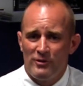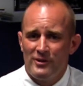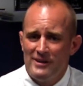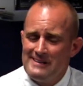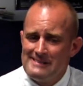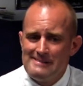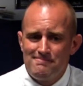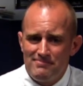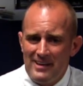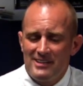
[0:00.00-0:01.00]

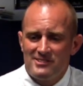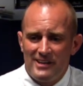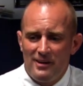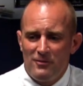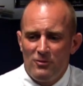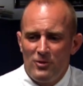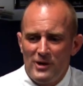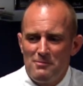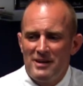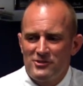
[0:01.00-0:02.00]
Like I said, we're
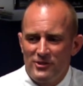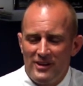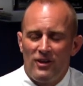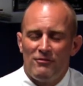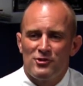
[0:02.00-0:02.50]
going to make sure they love the